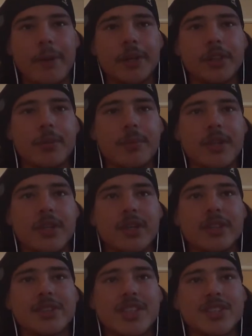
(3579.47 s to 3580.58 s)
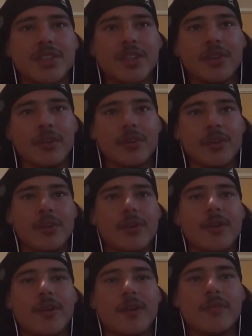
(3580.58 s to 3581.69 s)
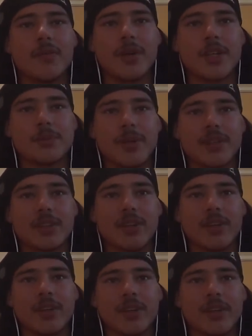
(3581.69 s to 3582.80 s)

Picture because Disney. Because Pixar.